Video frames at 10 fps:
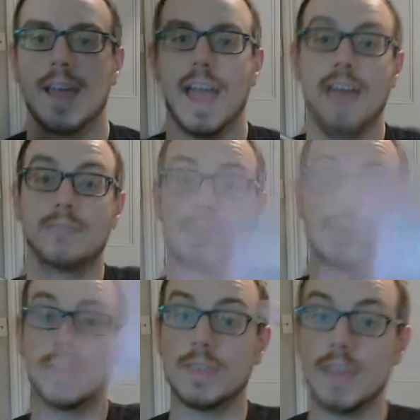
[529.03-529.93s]

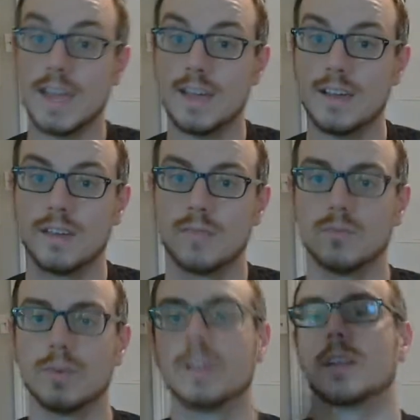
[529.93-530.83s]
everything
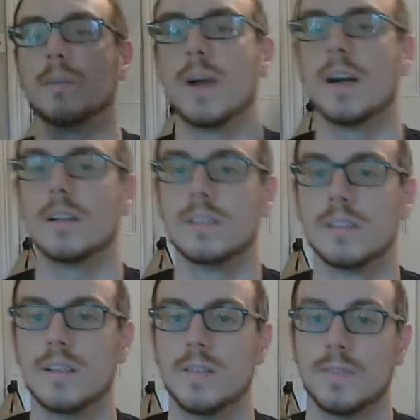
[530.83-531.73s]
really well.
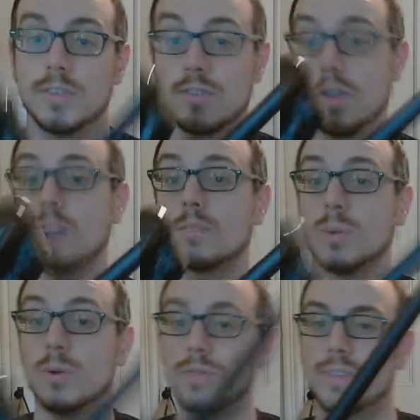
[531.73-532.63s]
The stock
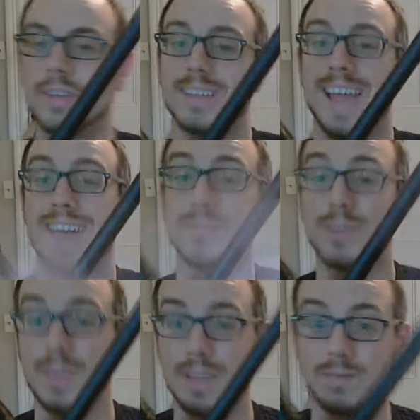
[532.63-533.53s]
bolt does
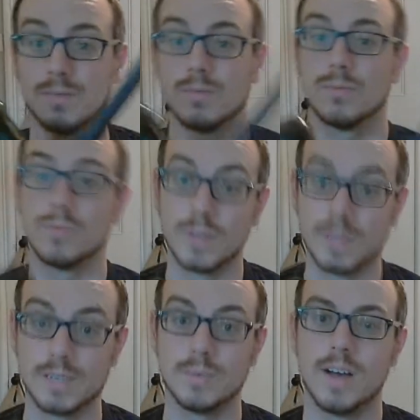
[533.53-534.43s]
everything
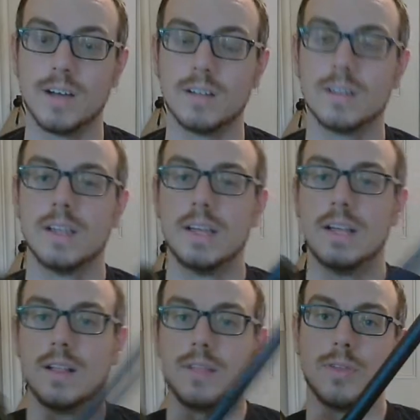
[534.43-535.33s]
really well.
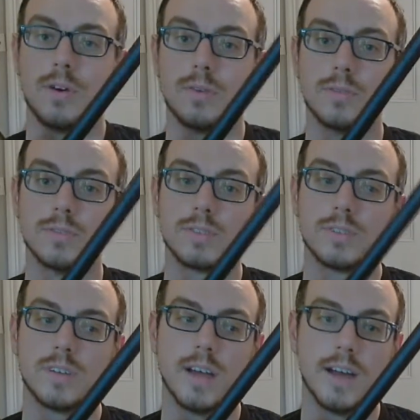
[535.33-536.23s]

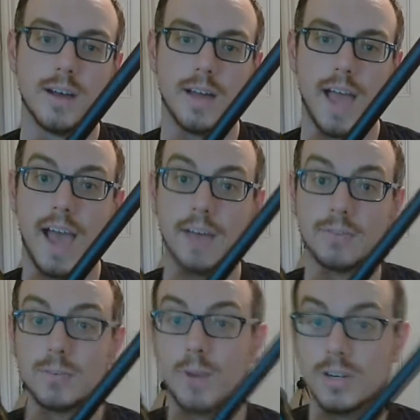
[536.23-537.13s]
Those
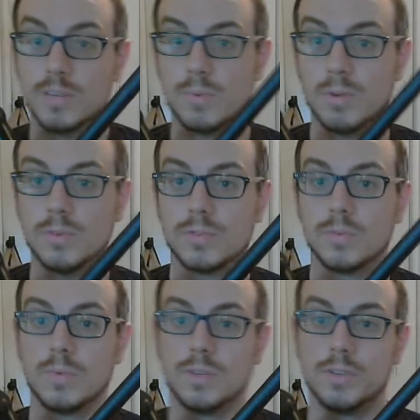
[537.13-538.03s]
aftermarket bolts
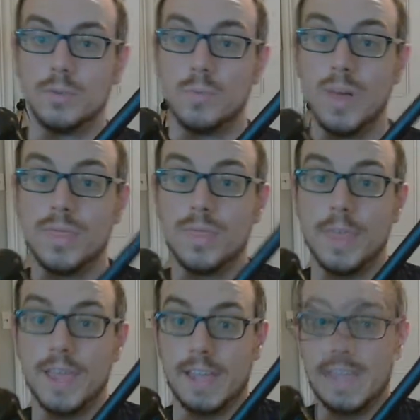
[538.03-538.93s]
will do one
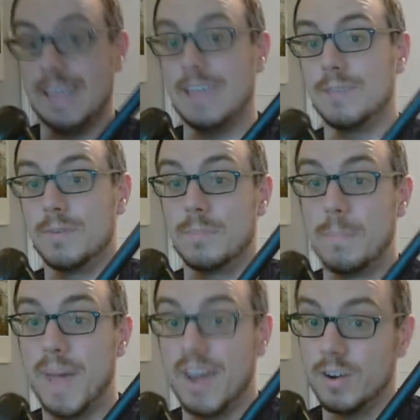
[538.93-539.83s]
thing even
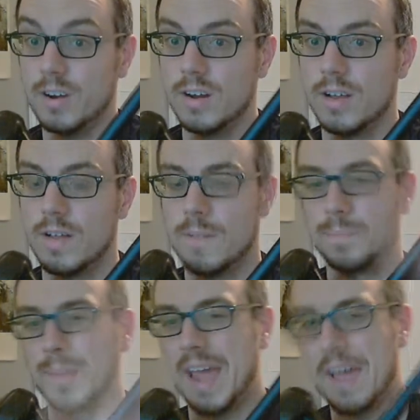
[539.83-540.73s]
better,
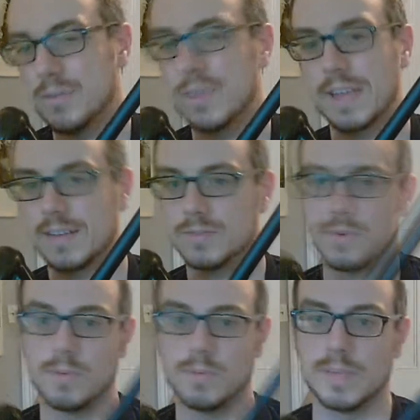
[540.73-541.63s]
but everything else
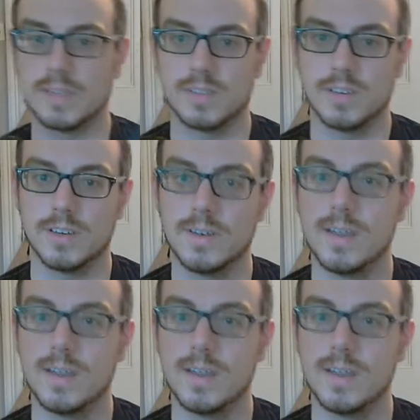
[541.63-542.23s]
won't be as good.